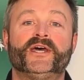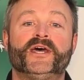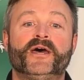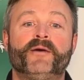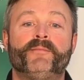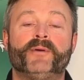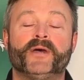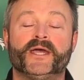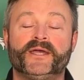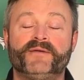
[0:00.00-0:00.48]

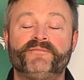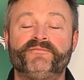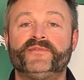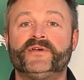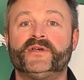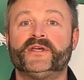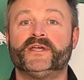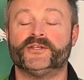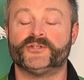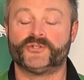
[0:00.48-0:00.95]
but in
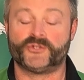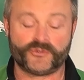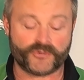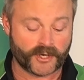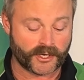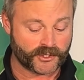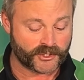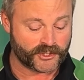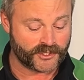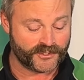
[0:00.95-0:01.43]
the
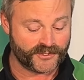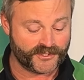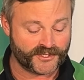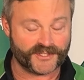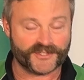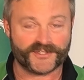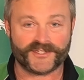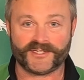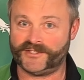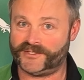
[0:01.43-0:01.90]
instructions
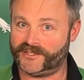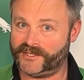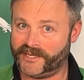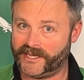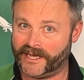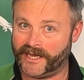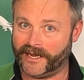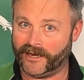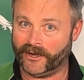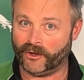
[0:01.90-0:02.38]
it says you
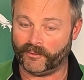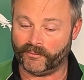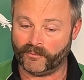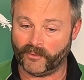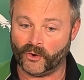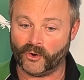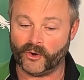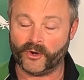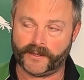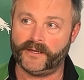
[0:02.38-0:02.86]
get a lot
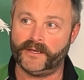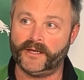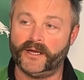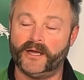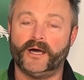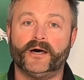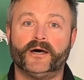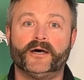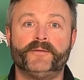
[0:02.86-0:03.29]
more. I